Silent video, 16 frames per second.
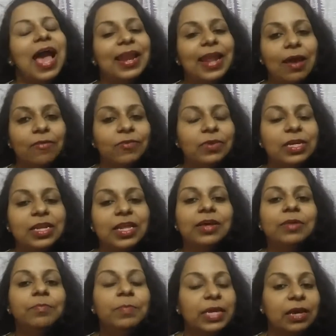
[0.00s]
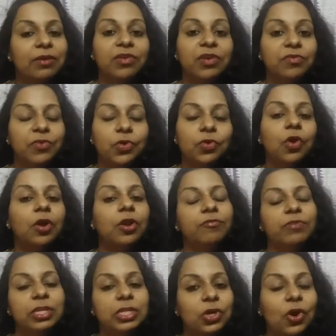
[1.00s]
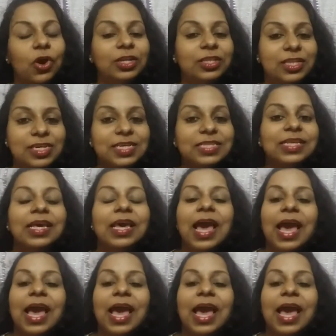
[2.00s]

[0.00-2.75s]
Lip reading: and I will make a review or a video on this.